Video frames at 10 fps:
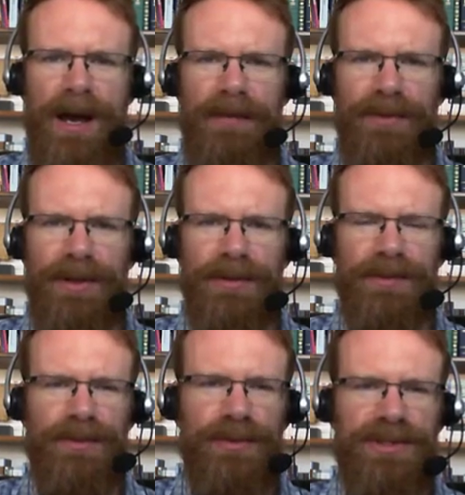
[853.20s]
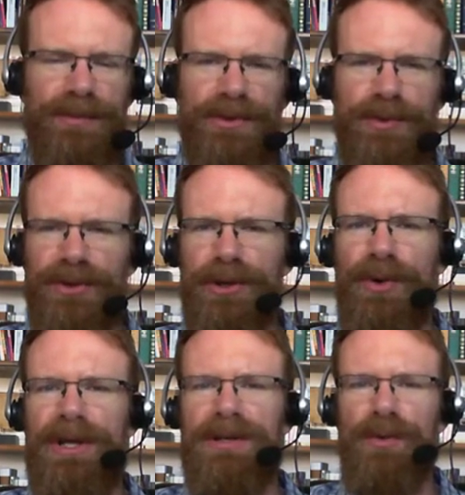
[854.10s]
of the similar to what the
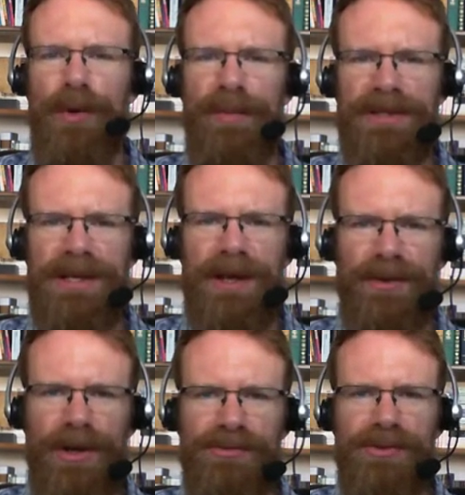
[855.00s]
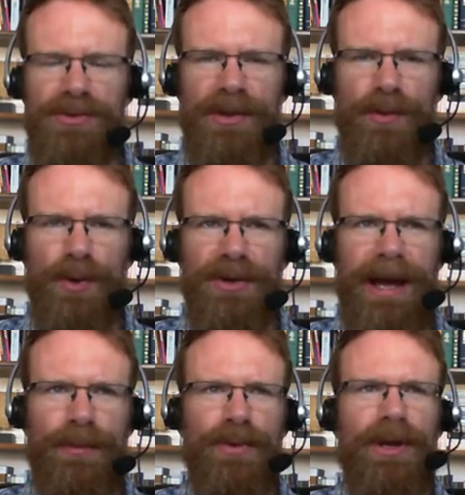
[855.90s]
Greeks and Romans and other cultures around the world
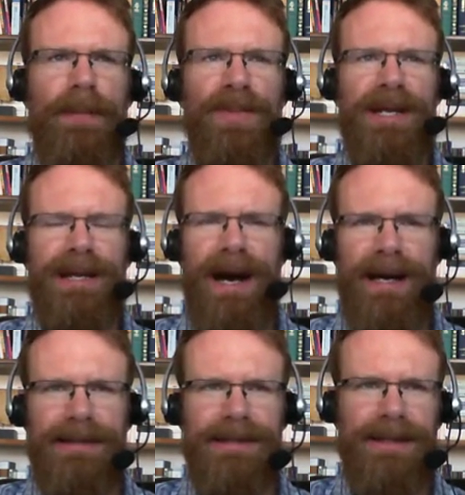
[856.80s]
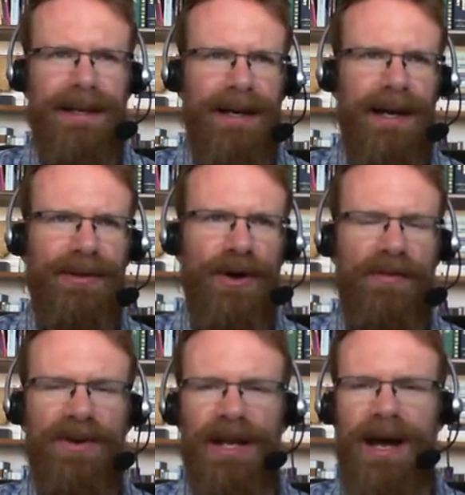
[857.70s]
had, where there are many gods uh, and they're
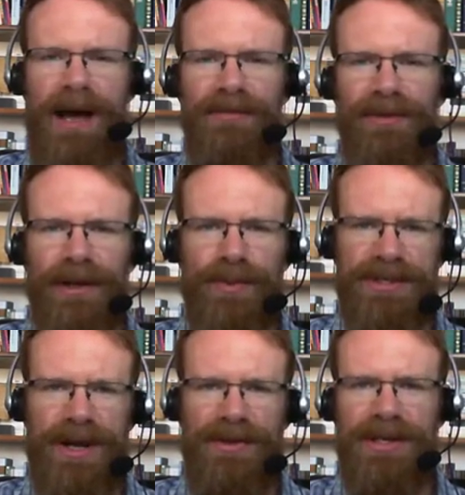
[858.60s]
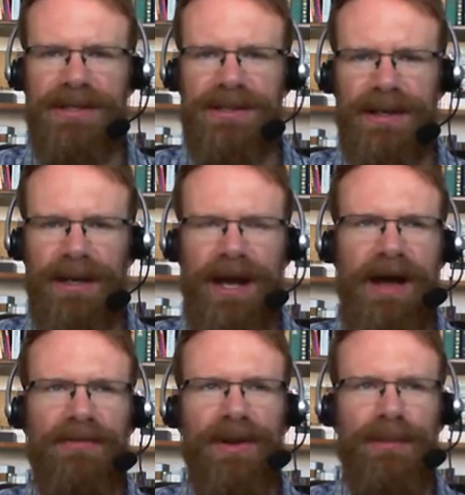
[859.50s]
often in conflict. We saw this uh,
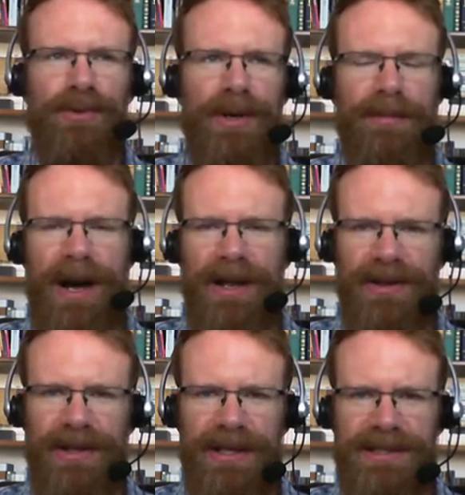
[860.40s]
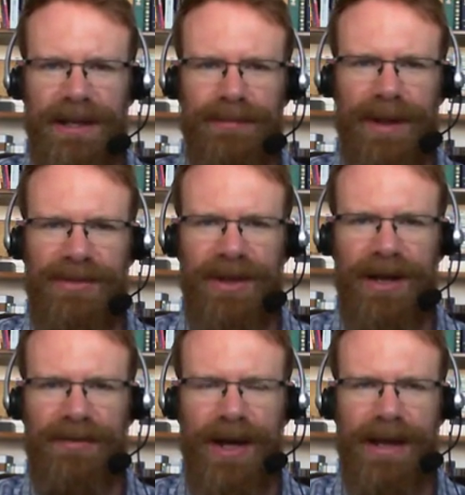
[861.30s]
conflict between a polytheistic
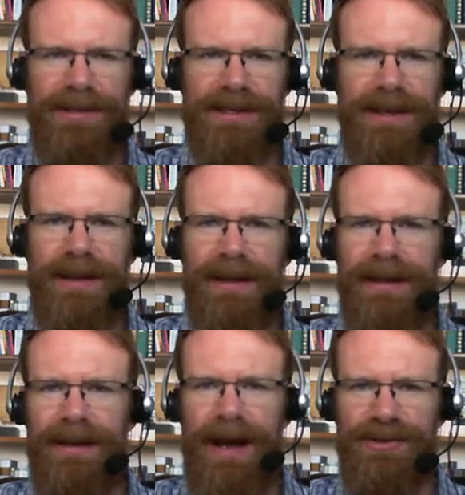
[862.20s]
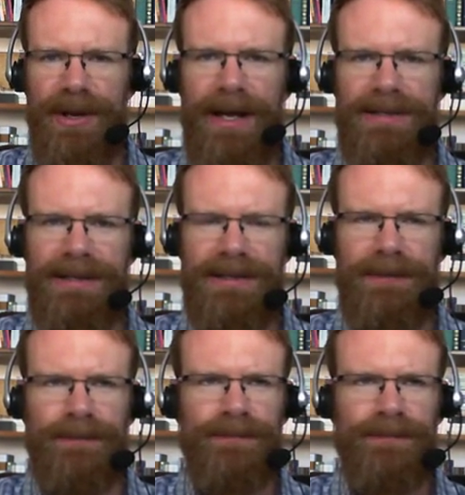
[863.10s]
pantheon of gods in Atrahasis.